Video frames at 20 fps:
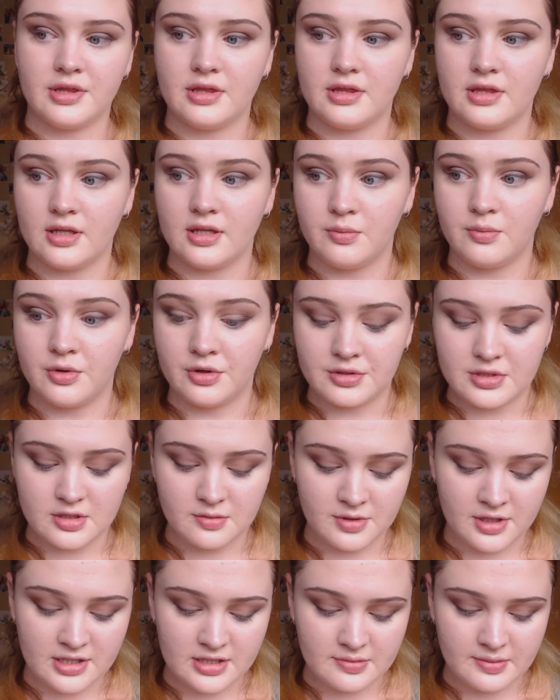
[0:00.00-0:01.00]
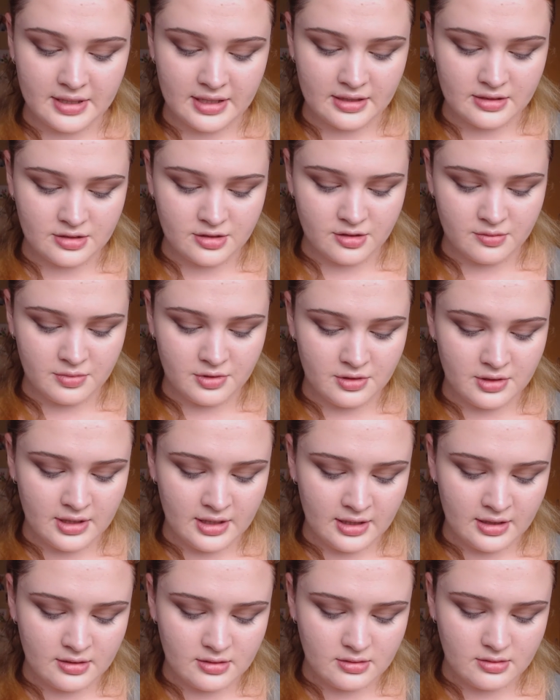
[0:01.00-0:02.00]
with the bronzer brush by XO
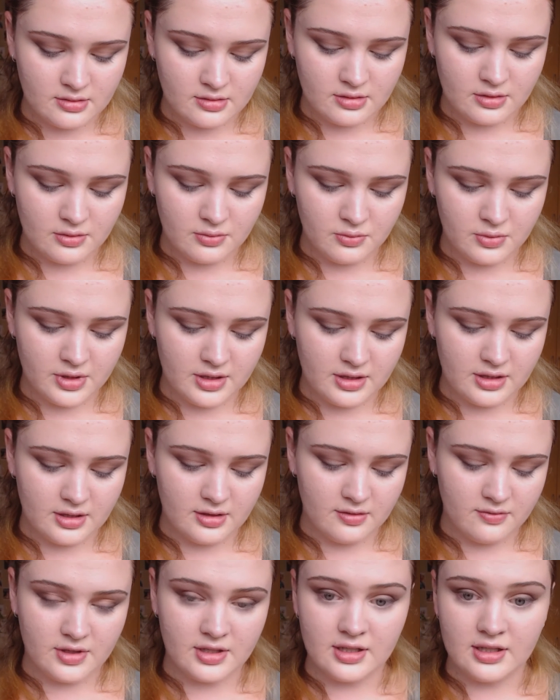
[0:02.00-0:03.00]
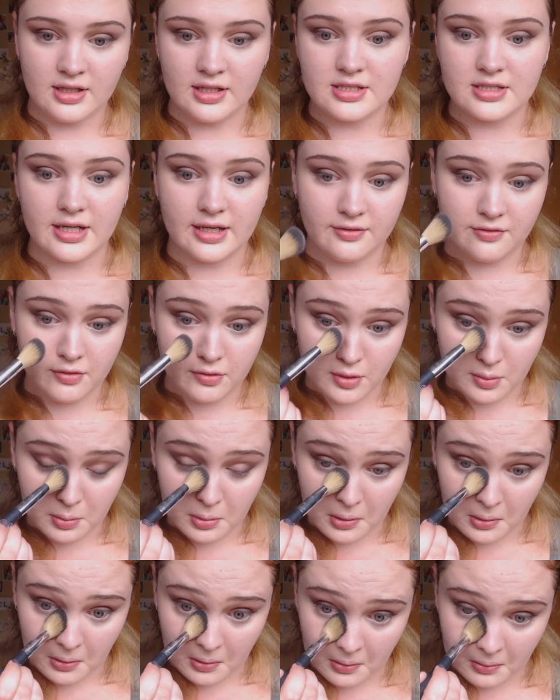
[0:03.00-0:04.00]
Beauty, with the vanilla shade from
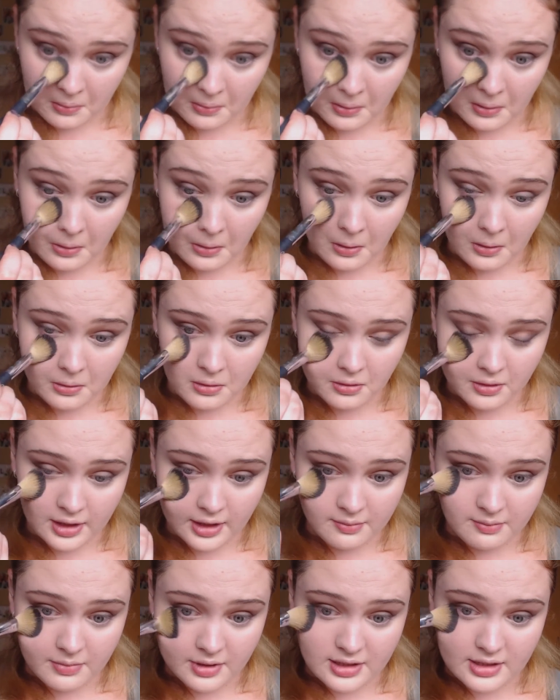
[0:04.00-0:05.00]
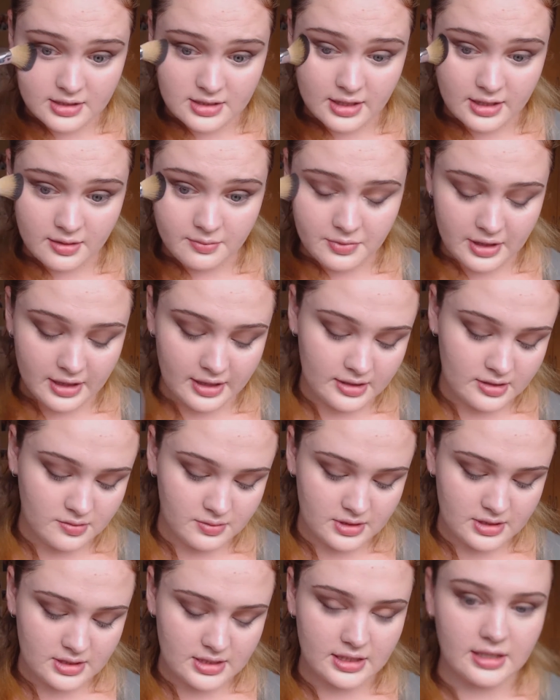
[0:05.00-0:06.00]
the Pro Contour Kit by Designer
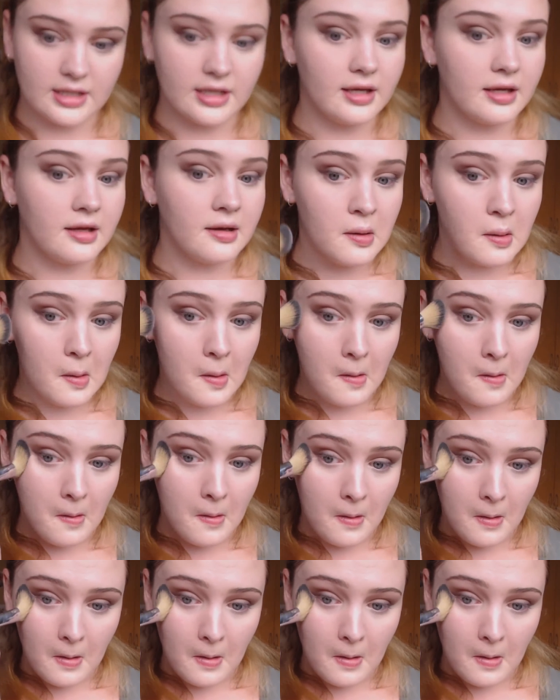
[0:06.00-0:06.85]
Brands once again.